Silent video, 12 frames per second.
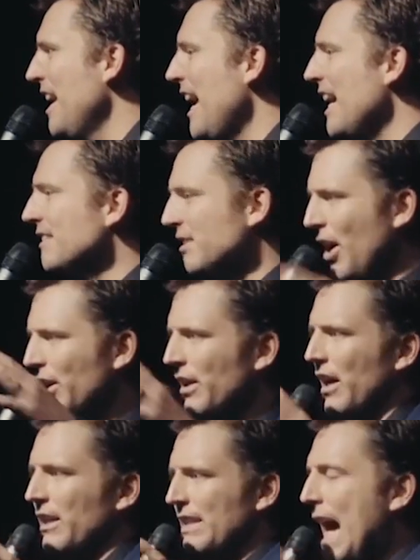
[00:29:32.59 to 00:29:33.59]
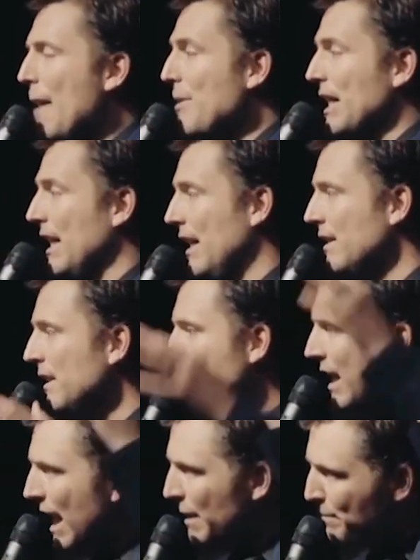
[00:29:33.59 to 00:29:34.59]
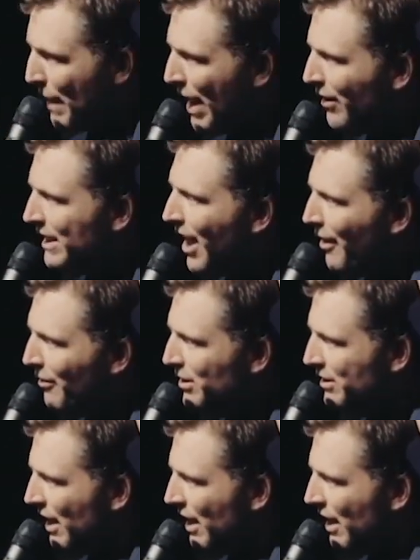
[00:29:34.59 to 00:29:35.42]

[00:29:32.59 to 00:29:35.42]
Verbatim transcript: It's called a yarmulke. It barely covers a,